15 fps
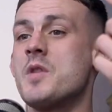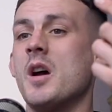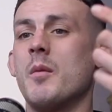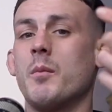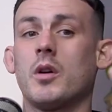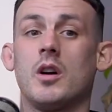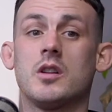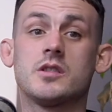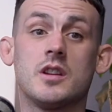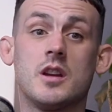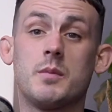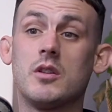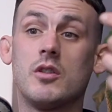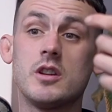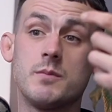Because it'd be
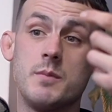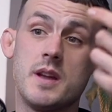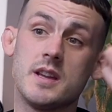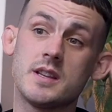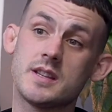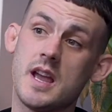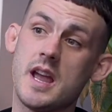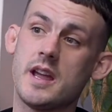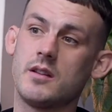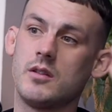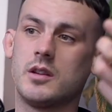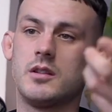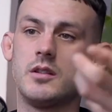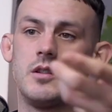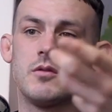like me saying
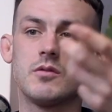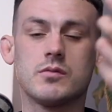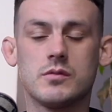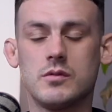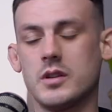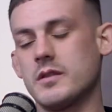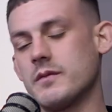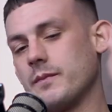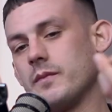like you like